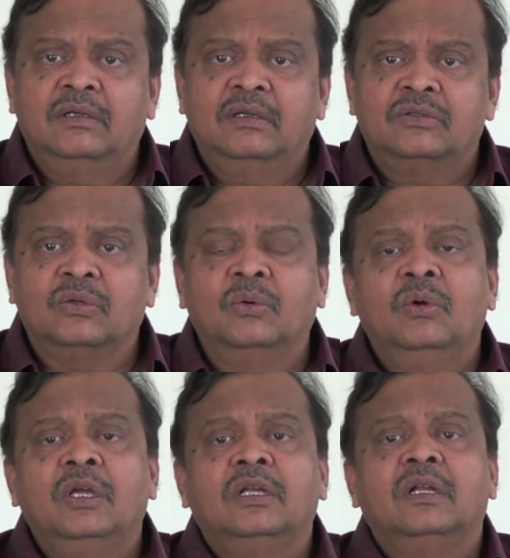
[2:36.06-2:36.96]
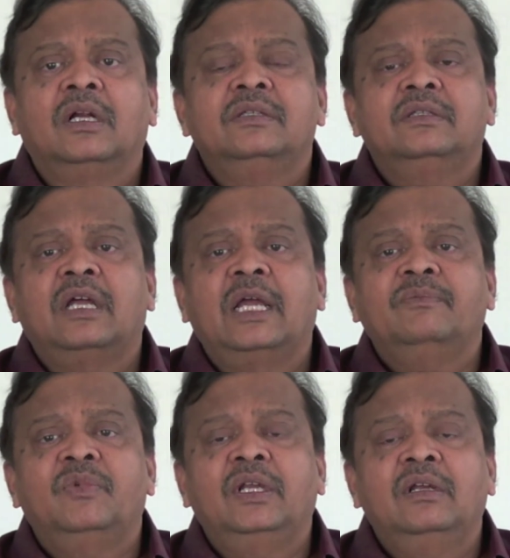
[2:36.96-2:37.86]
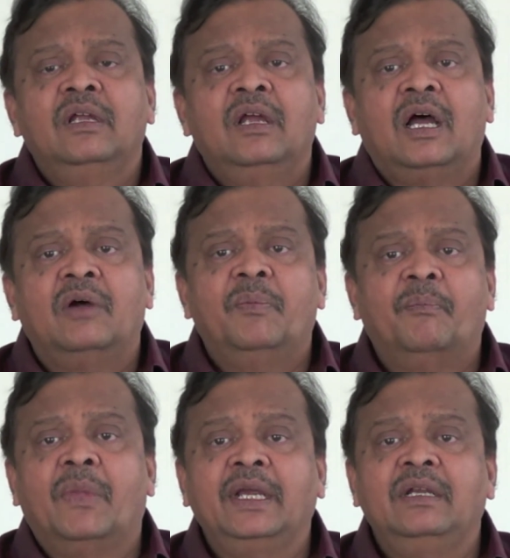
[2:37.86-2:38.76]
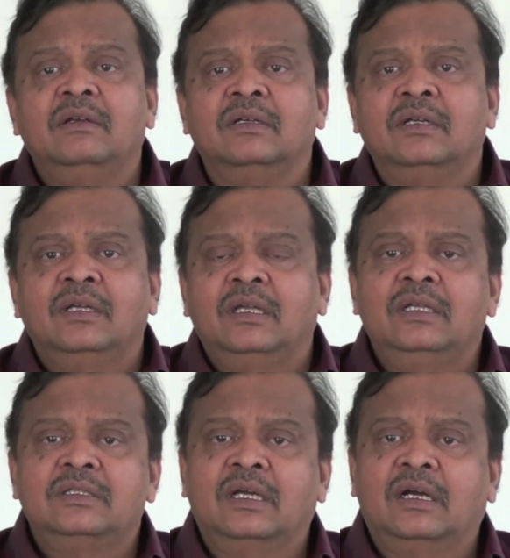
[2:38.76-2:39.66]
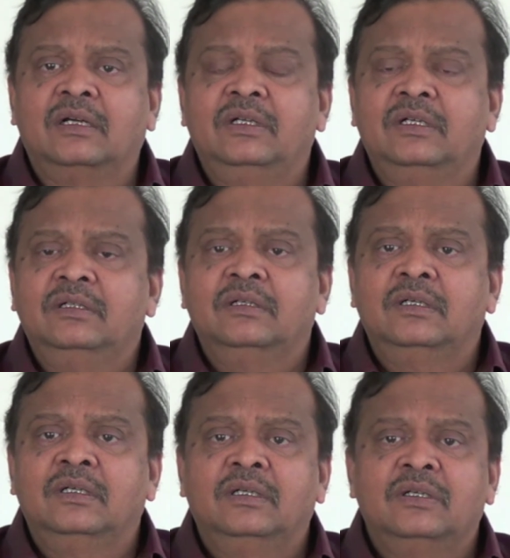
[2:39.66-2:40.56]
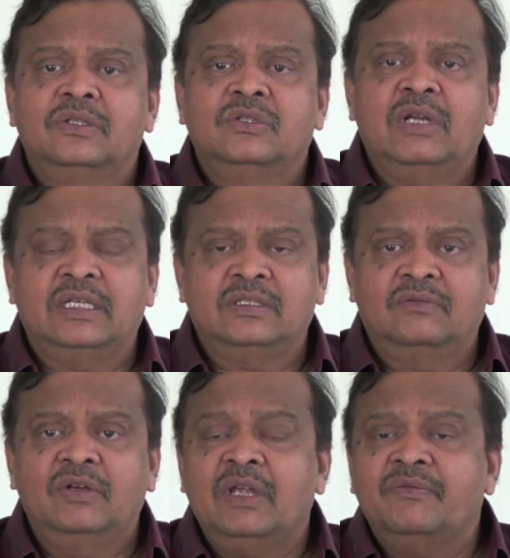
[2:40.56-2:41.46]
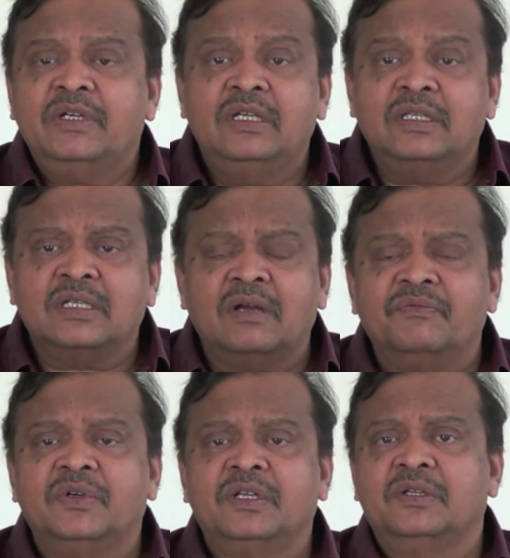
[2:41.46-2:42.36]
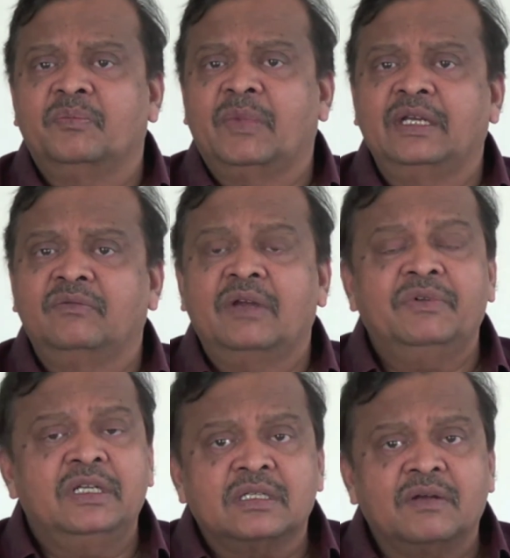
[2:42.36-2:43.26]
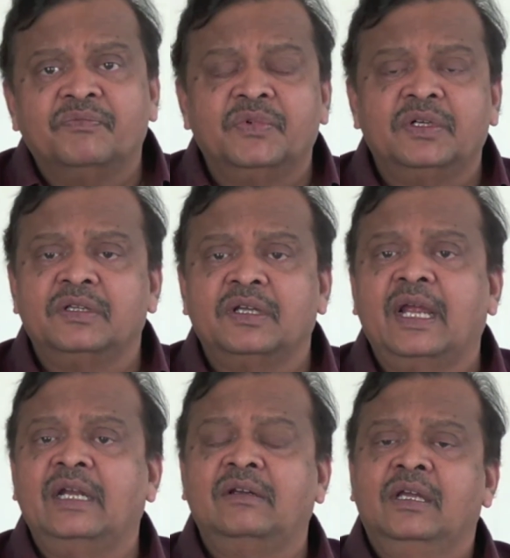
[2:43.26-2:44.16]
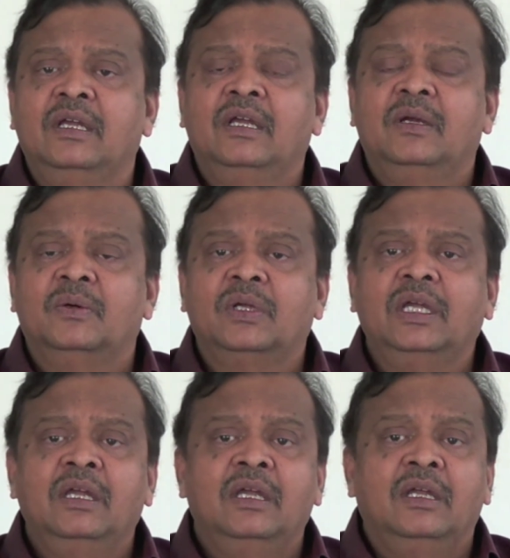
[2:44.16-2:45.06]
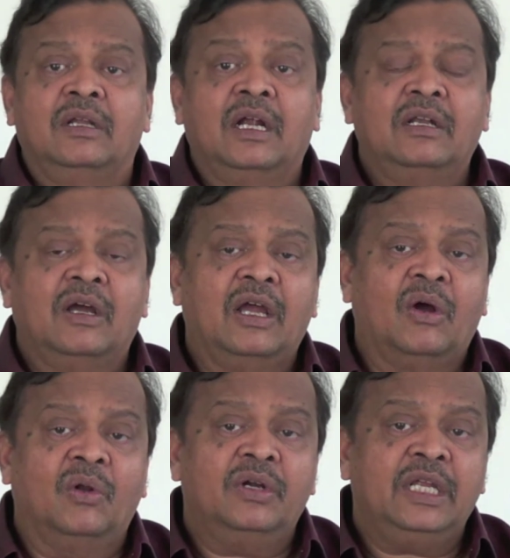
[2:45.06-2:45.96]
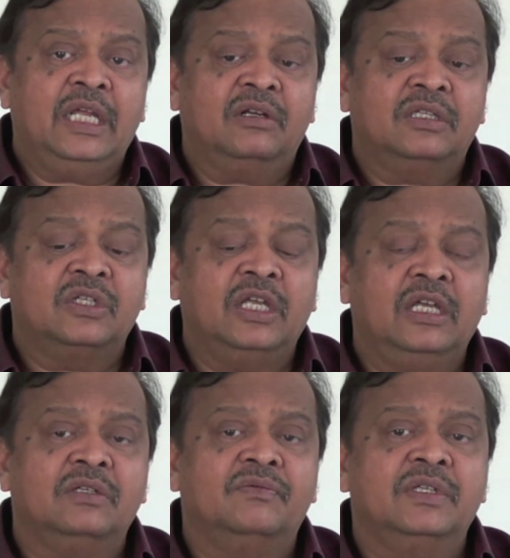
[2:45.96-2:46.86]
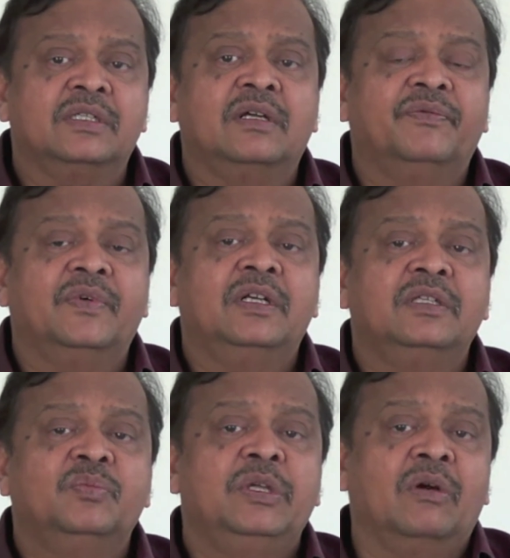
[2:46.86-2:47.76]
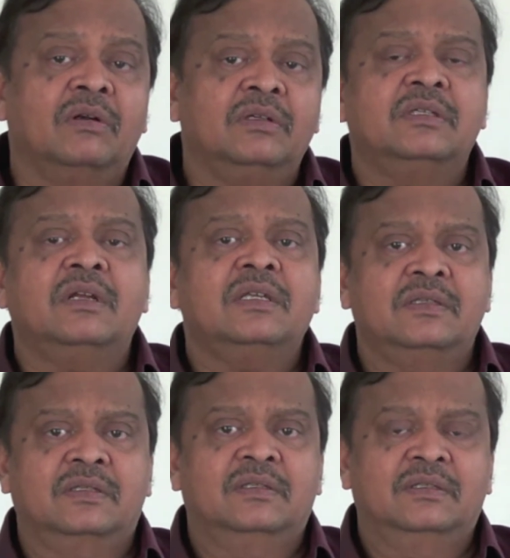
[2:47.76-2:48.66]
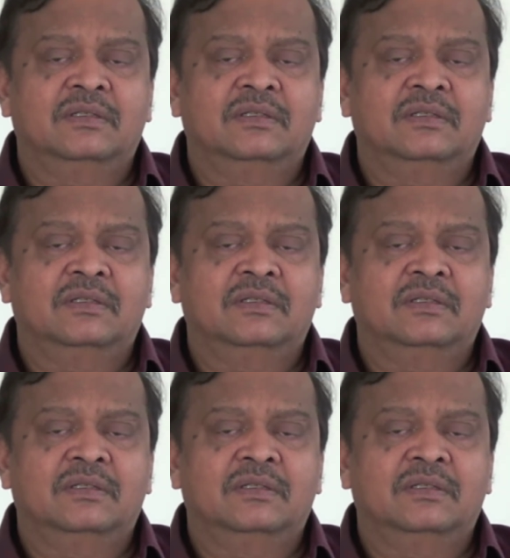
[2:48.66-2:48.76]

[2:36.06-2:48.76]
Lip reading: so that is the time when our mind is under stress, when we have a discomfort in the mind, we have a discomfort in the head. Okay? That already the stage of discomfort is beyond the stress.